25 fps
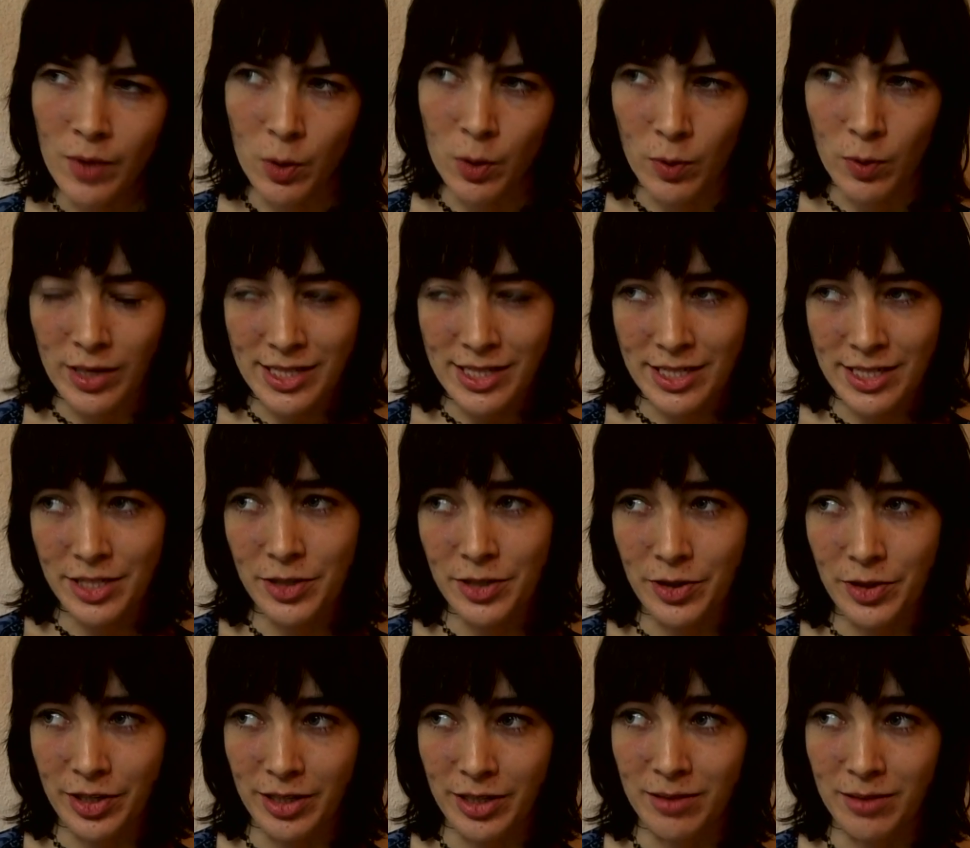ways that
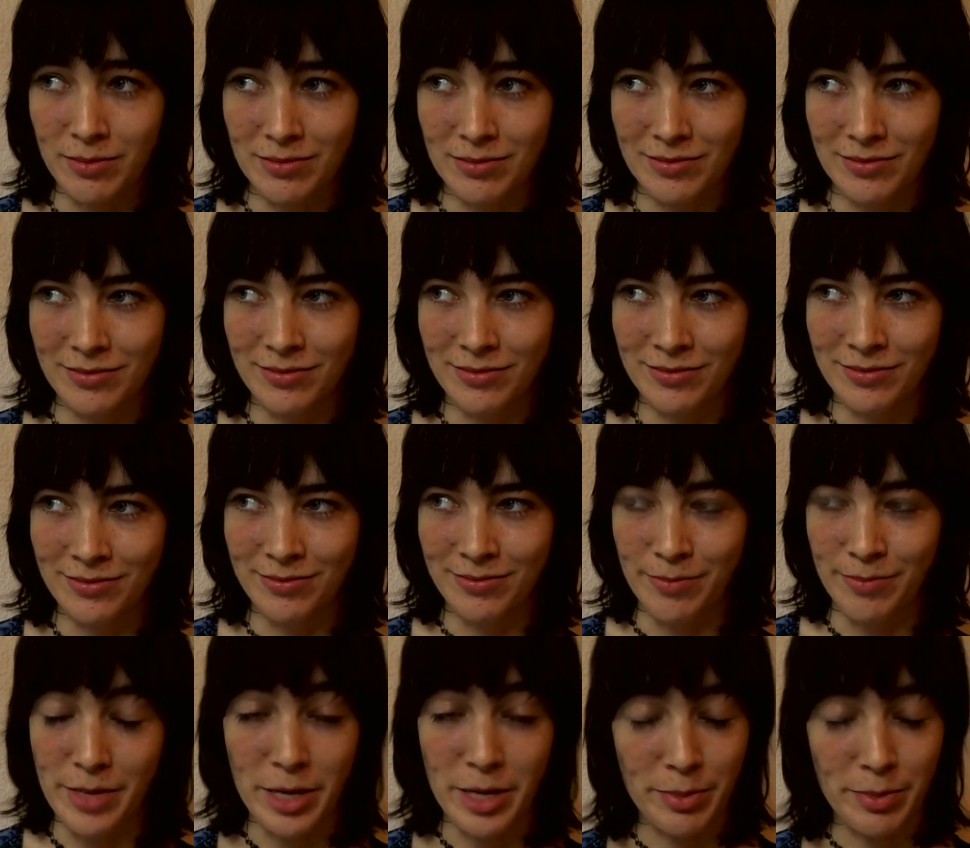you can
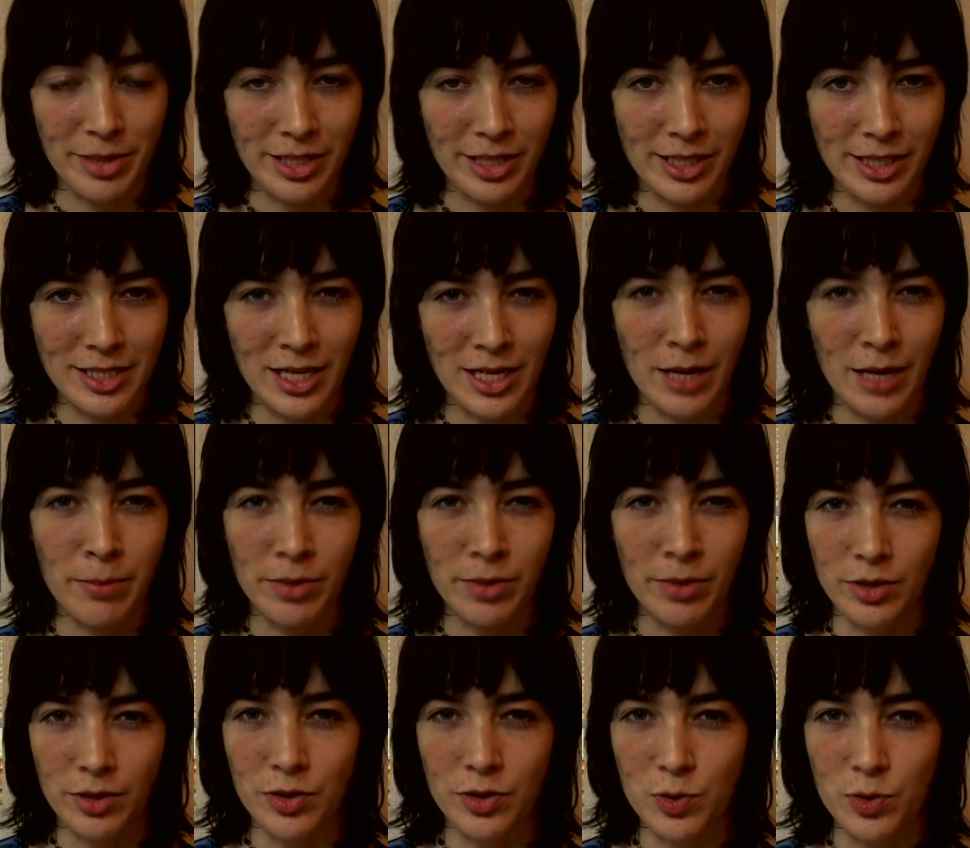manipulate time,
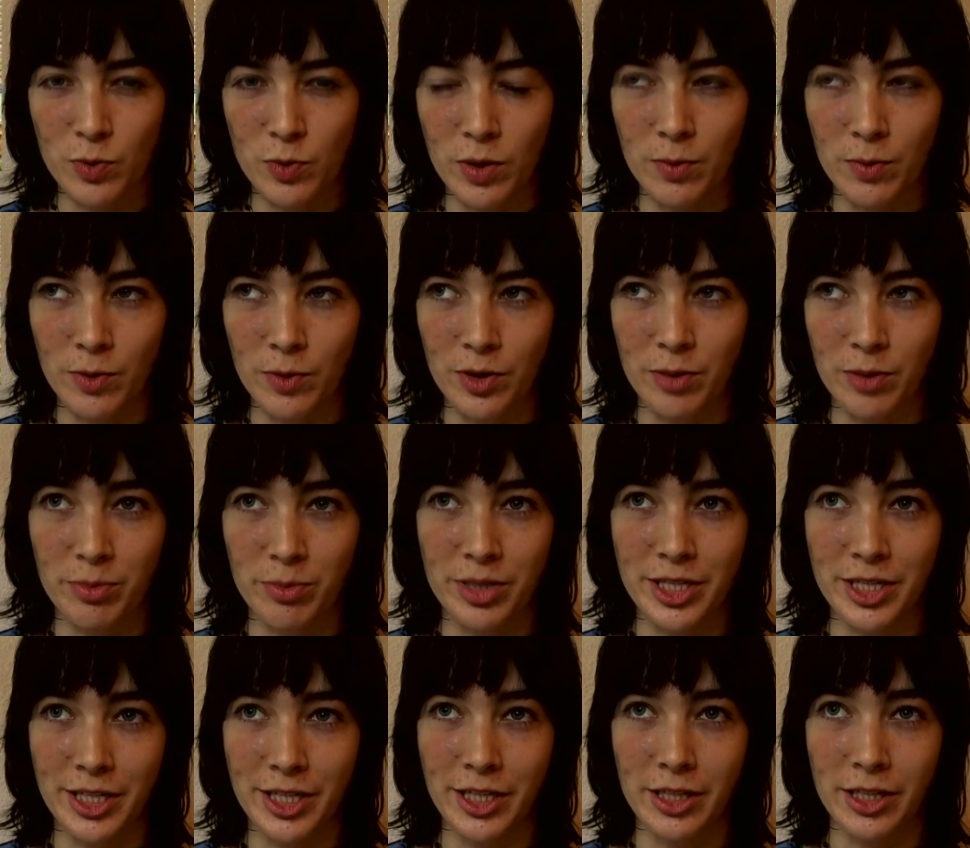but one world in
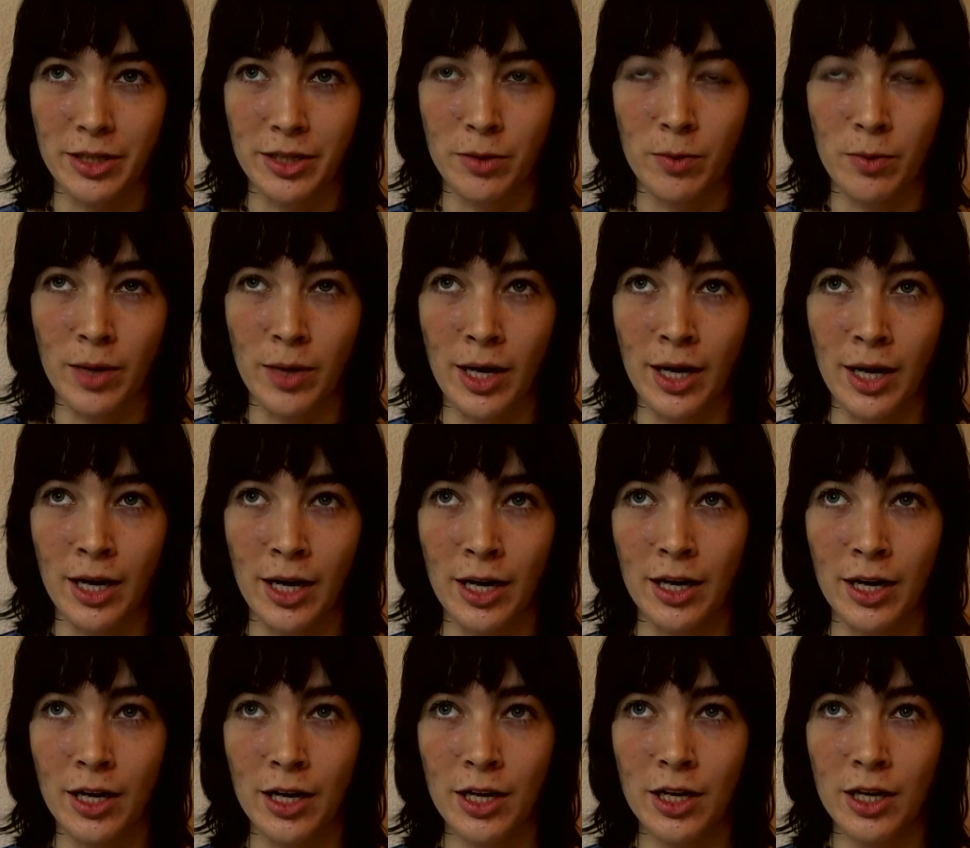particular where
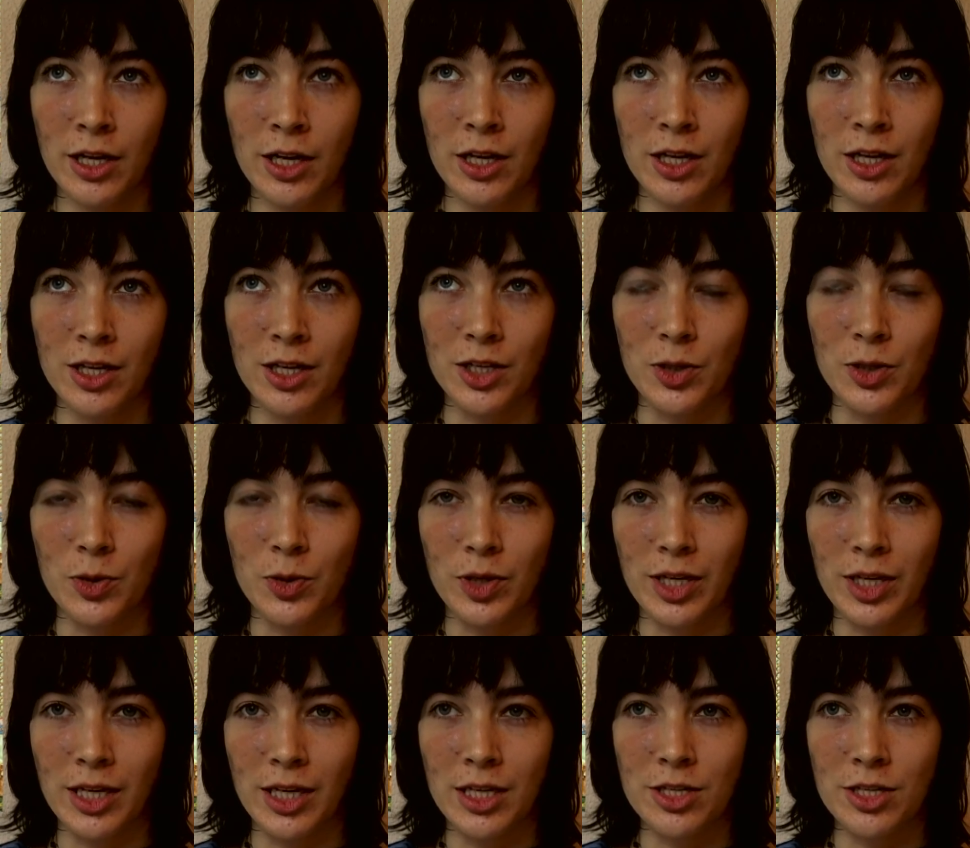you
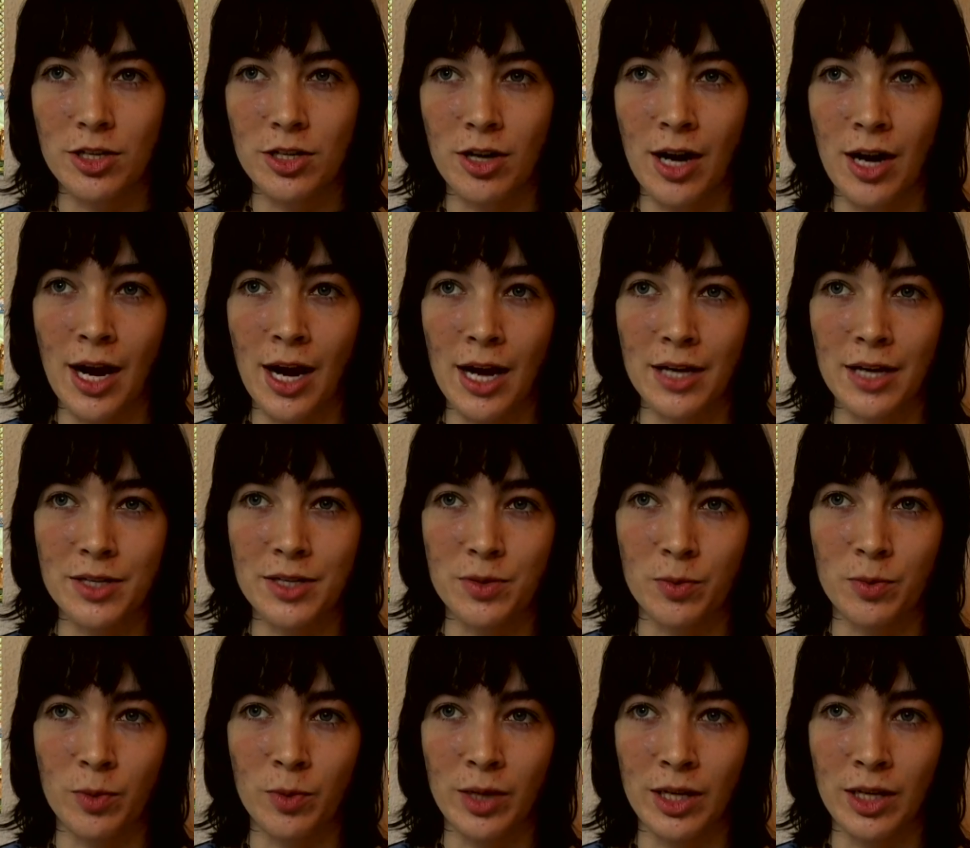could
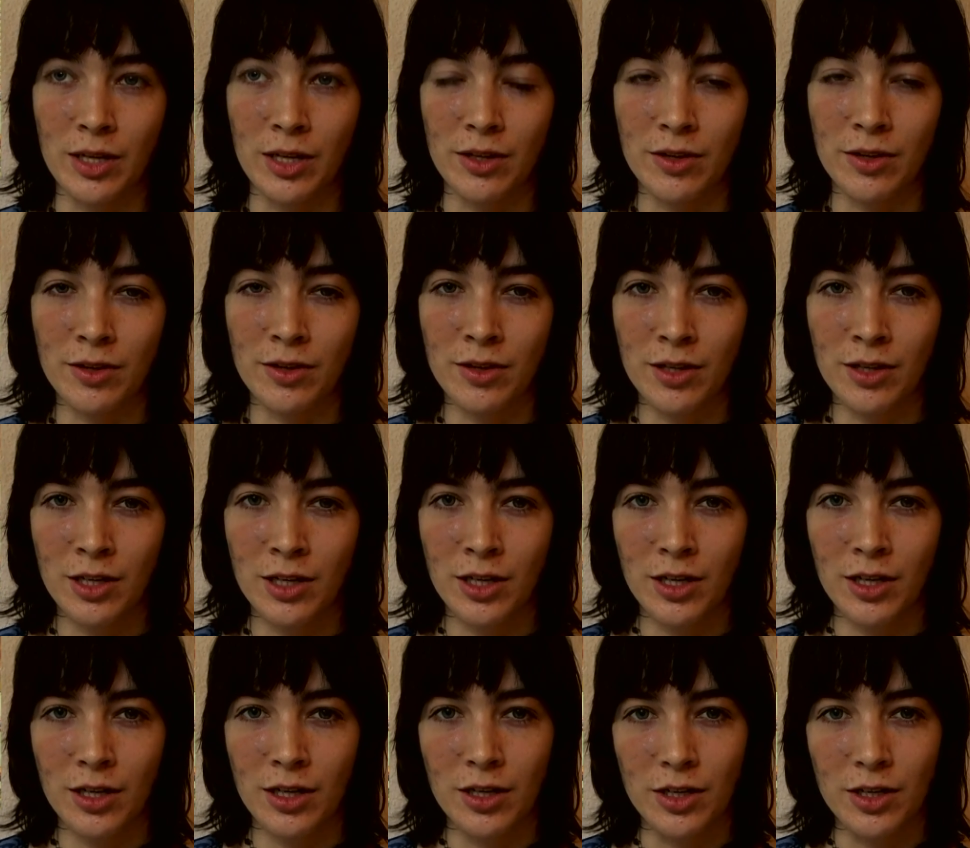interact with
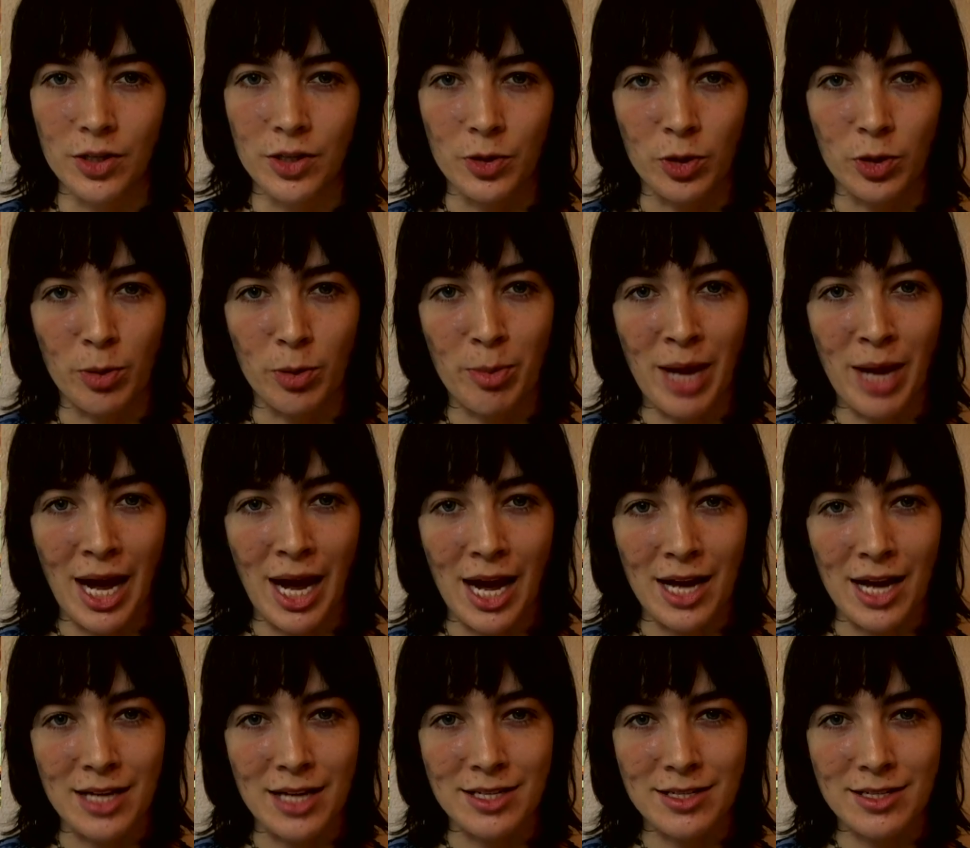your
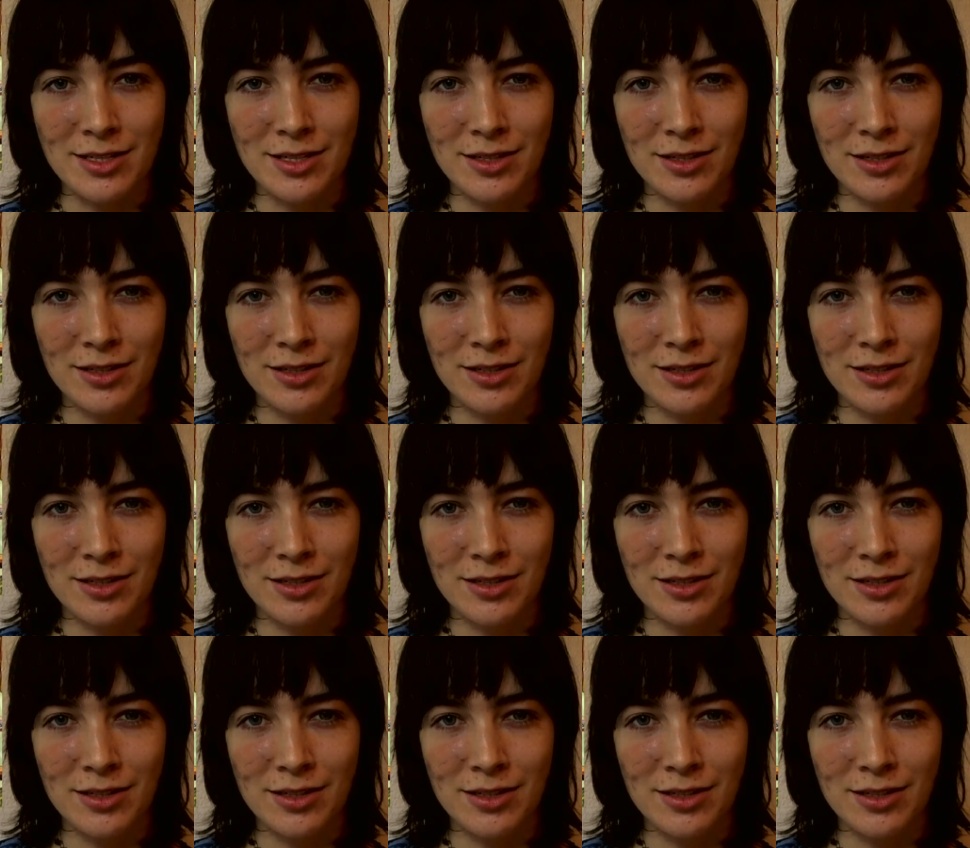past